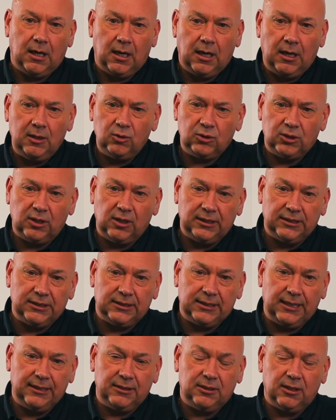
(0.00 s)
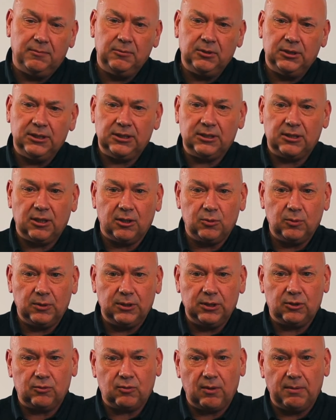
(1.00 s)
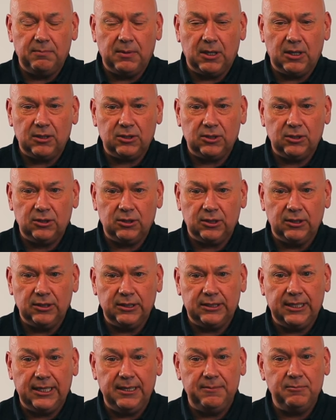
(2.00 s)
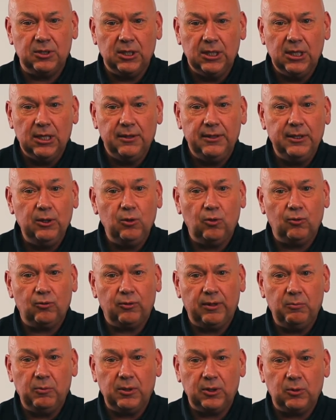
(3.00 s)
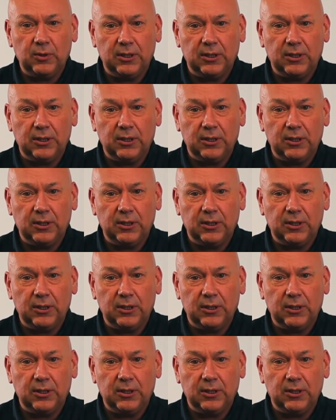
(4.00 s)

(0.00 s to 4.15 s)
I also like to take time to discuss with the Scrum Masters and the teams the order in which